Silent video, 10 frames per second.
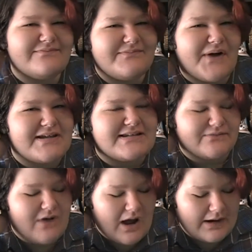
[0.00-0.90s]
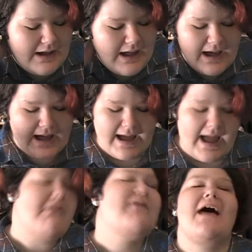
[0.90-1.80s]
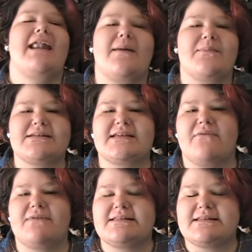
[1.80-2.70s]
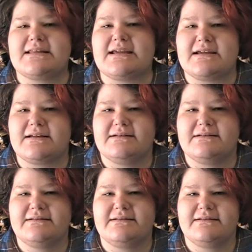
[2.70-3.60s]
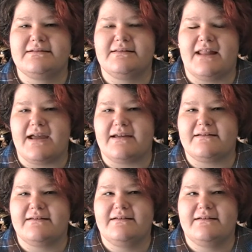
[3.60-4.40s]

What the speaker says: Probably still wrong. I wrote that down because I recently, I